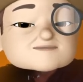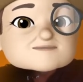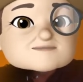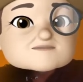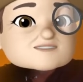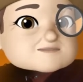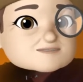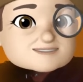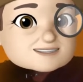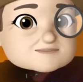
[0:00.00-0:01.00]
developers
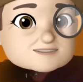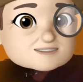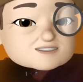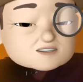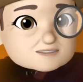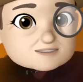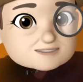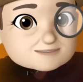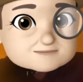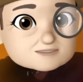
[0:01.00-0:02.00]
can't really charge
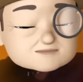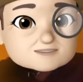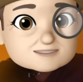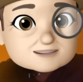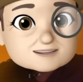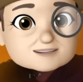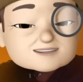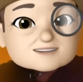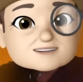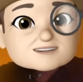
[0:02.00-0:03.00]
that much money
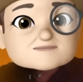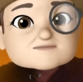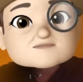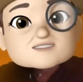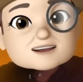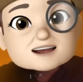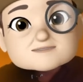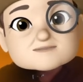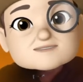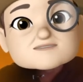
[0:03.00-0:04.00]
for an
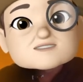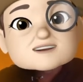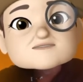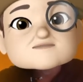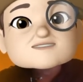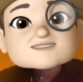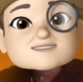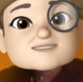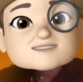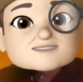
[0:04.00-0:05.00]
app. Like you
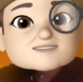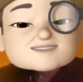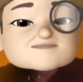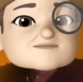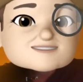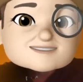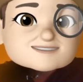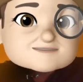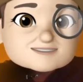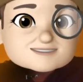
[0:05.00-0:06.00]
never see
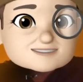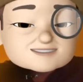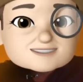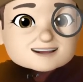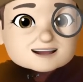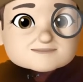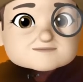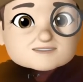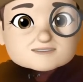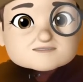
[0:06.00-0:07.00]
somebody selling an app
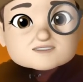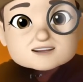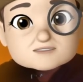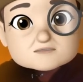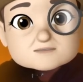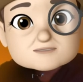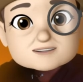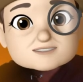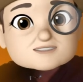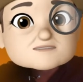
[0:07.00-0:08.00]
really for $100
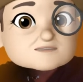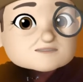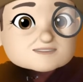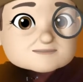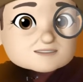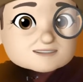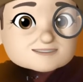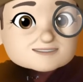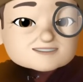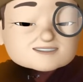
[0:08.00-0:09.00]
or
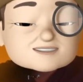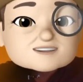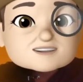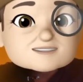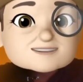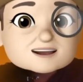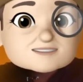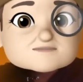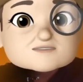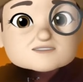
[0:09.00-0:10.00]
$50 on the
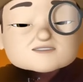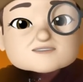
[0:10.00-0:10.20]
iPhone.